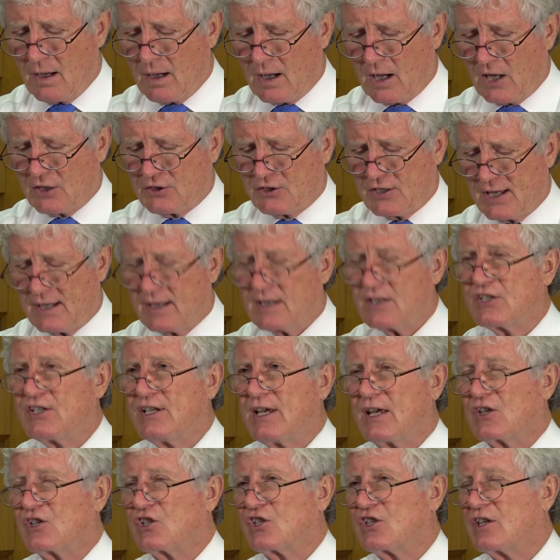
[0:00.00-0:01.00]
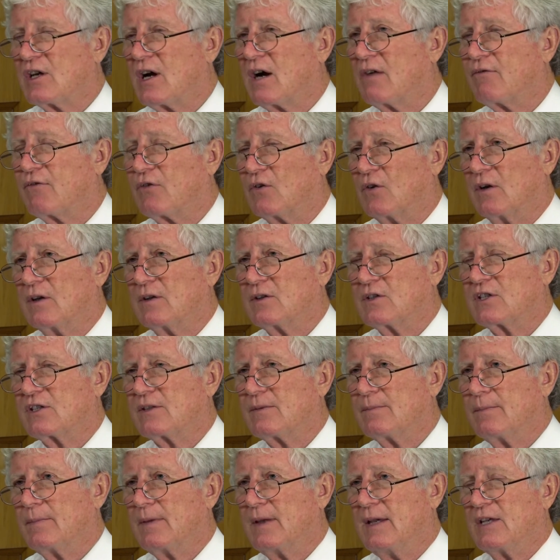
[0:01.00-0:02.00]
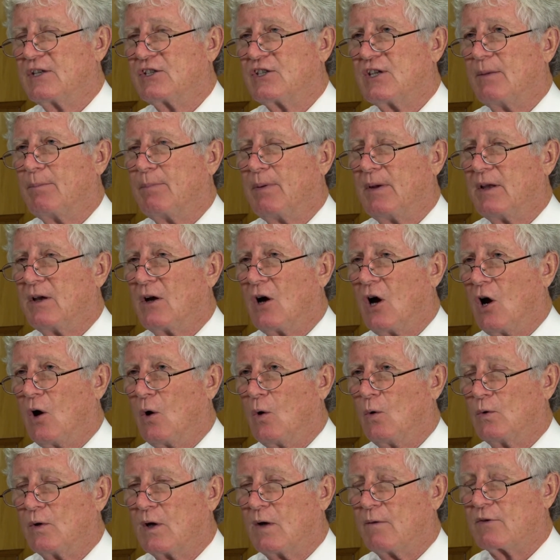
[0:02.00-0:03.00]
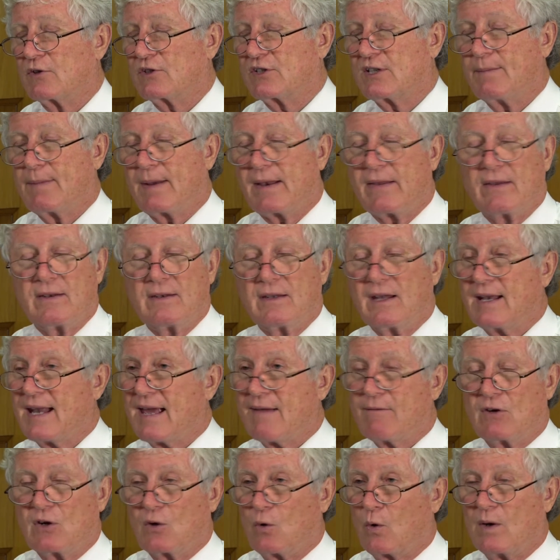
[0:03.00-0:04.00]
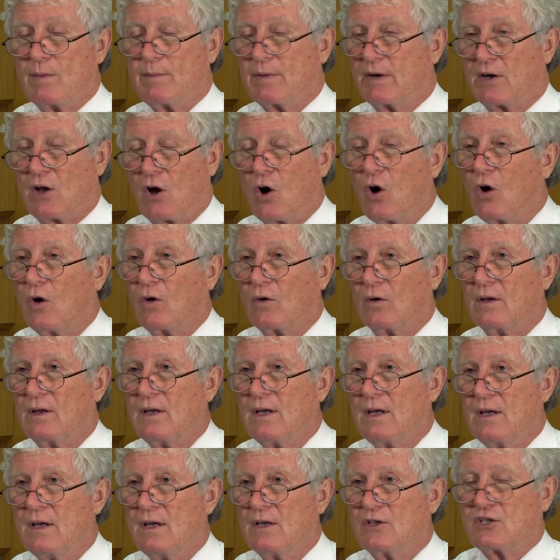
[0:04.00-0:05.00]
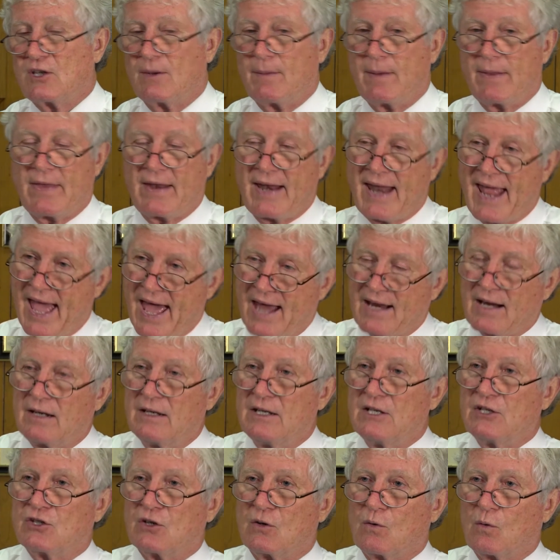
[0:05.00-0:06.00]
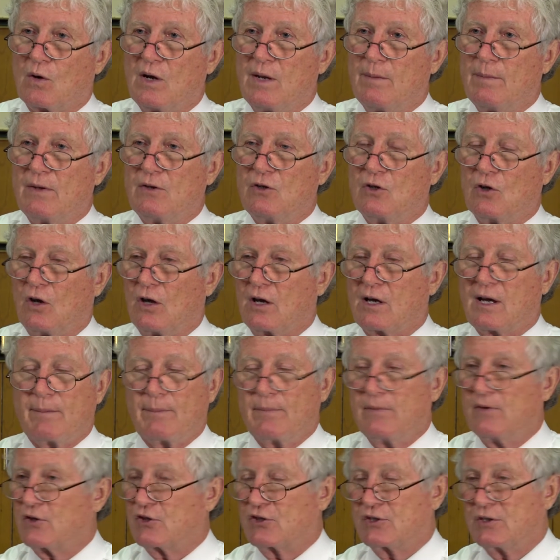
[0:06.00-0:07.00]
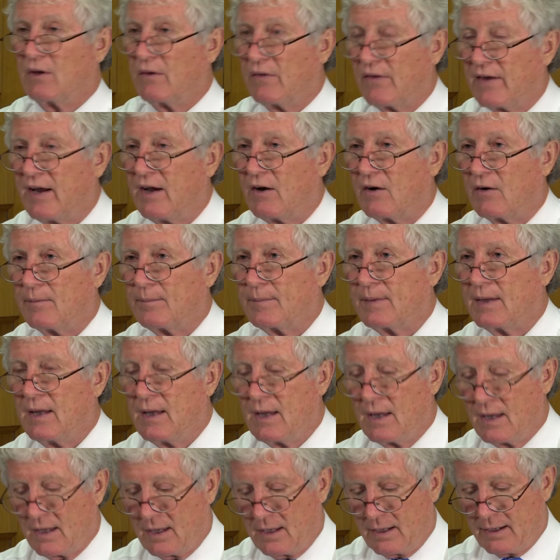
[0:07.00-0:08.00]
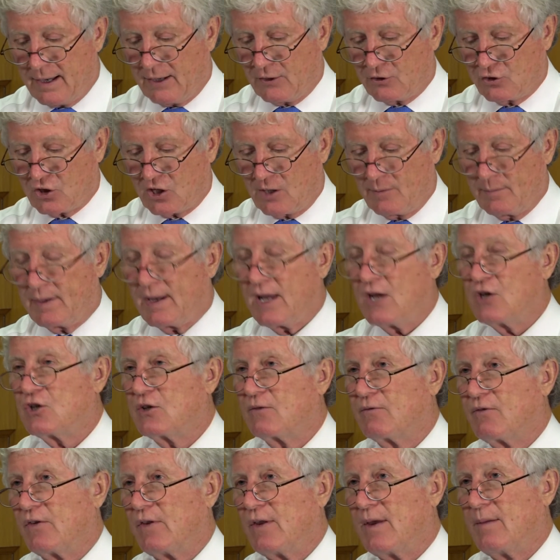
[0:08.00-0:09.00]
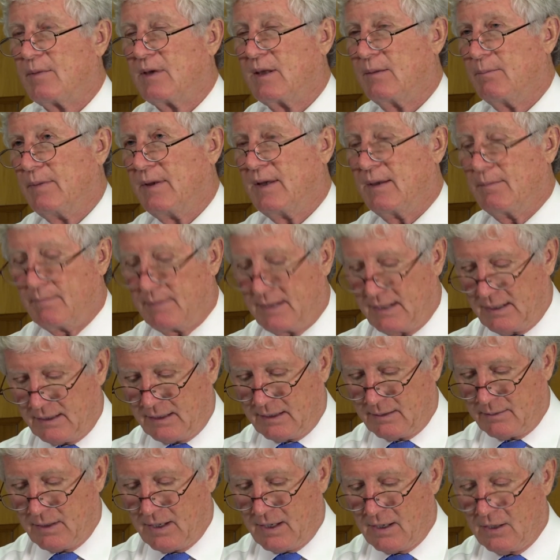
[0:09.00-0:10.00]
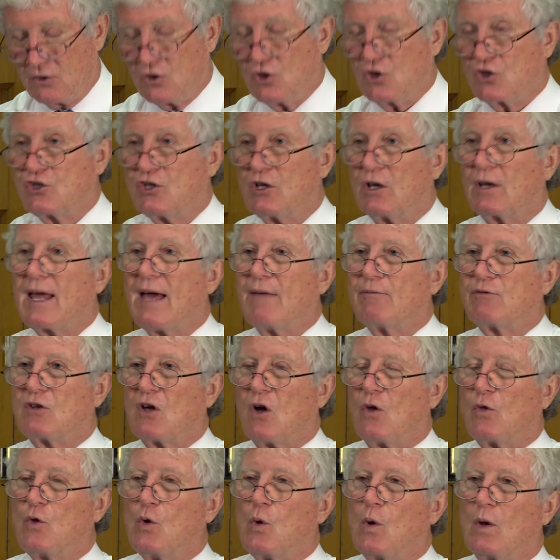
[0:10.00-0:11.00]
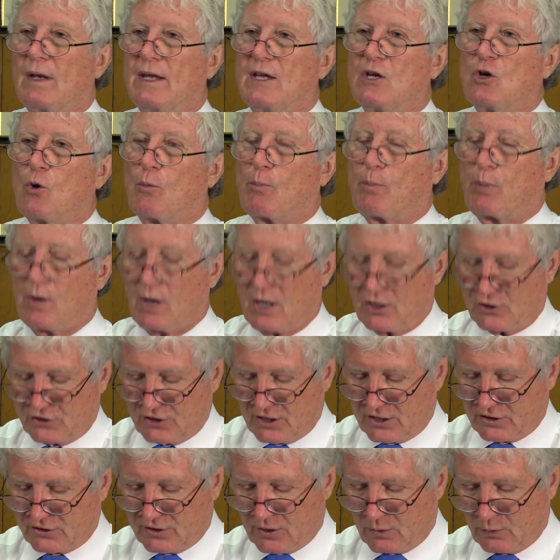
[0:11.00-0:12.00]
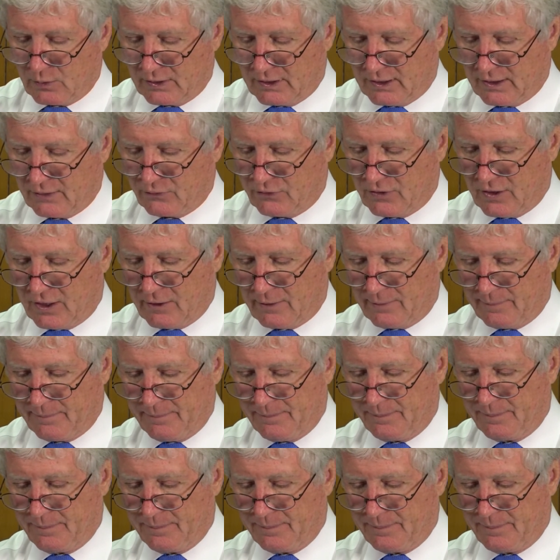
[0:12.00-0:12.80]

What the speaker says: A tenancy at sufferance is simply a holdover, somebody that doesn't have an agreement at all. Somebody that had a lease agreement, you look up and they're still there. Now, termination for them can be immediate. You still have to go through a legal process, though, to get there.